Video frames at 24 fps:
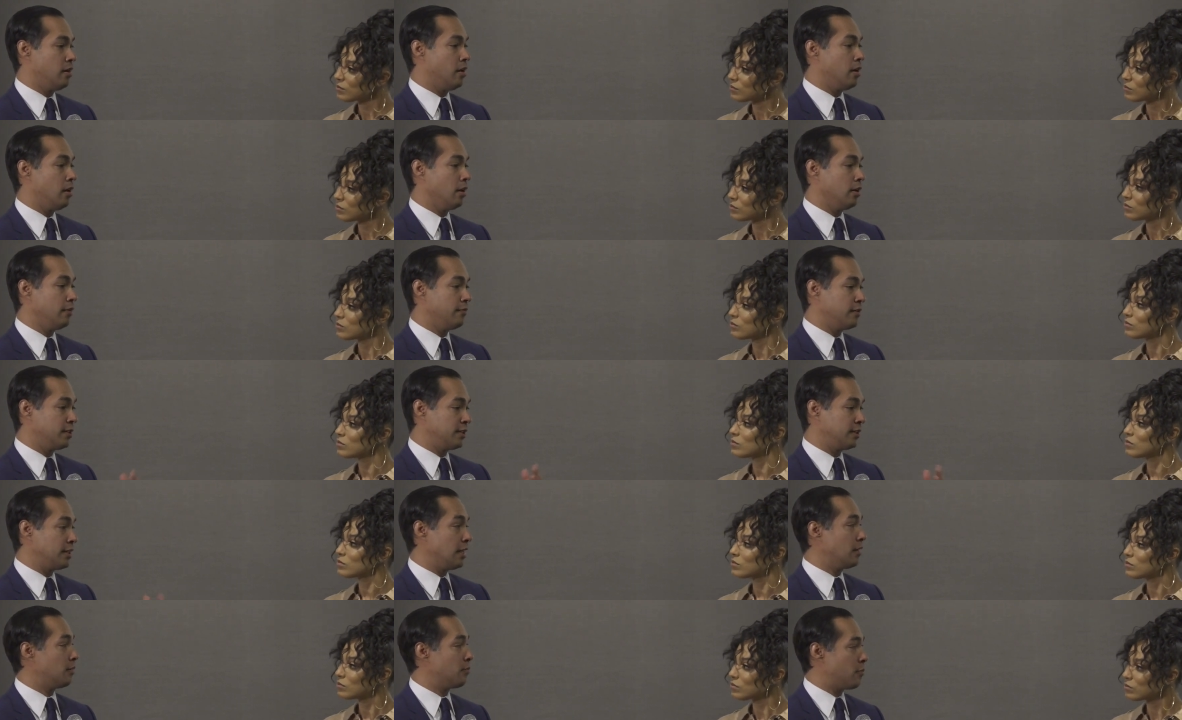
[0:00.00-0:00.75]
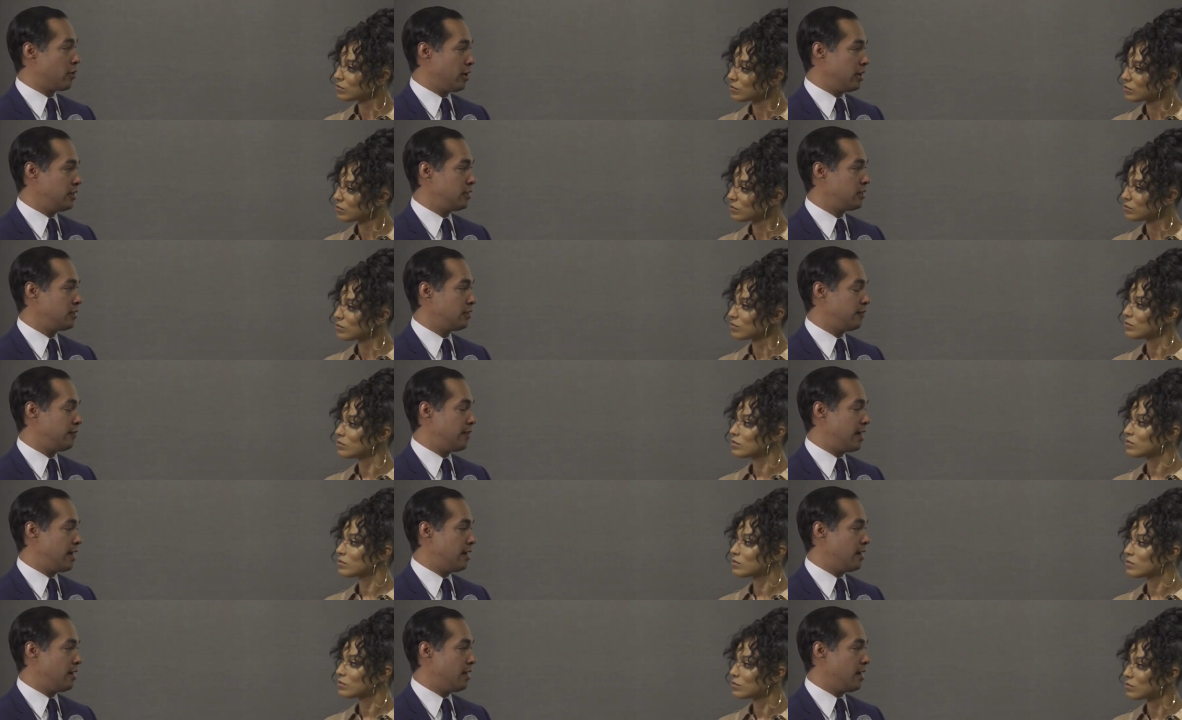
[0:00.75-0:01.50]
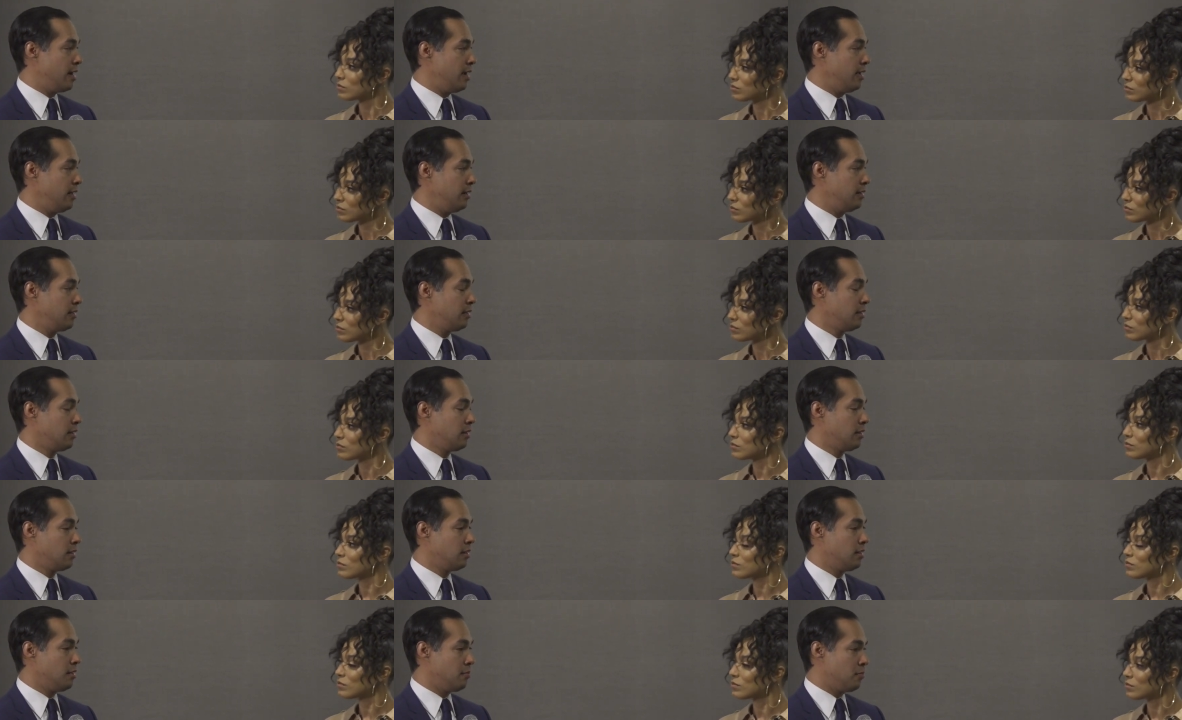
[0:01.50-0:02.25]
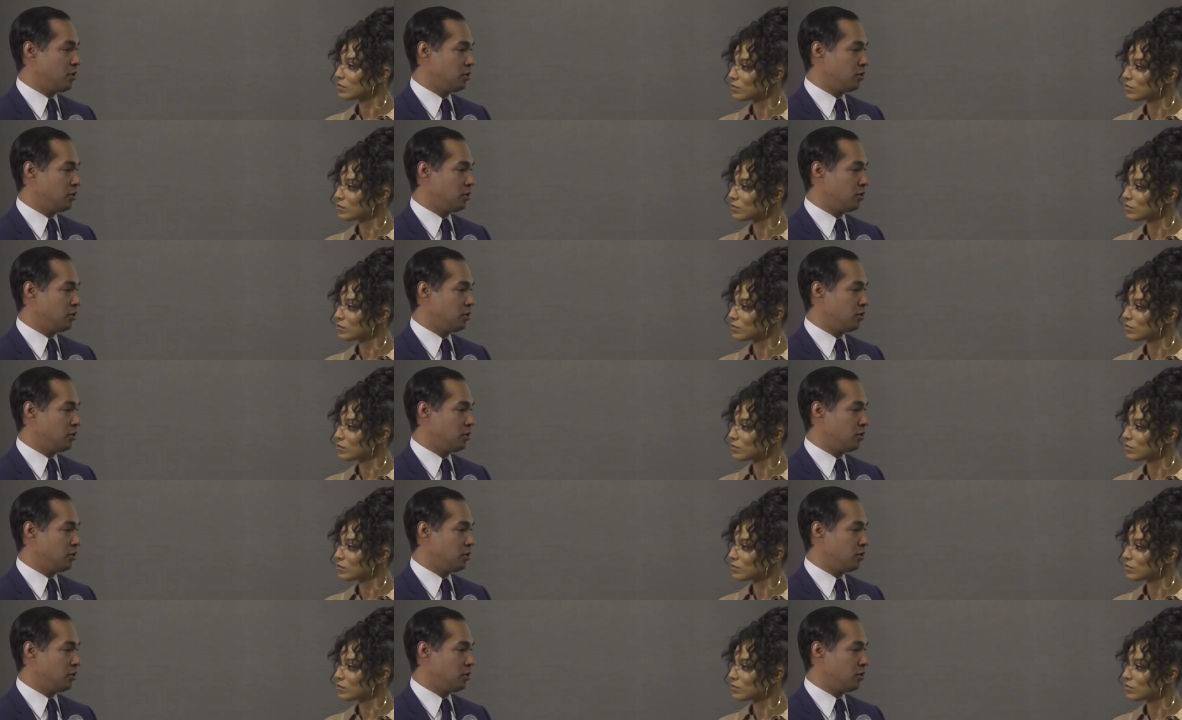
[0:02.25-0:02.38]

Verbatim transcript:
Speaker 1: and all of the celebration of that night, the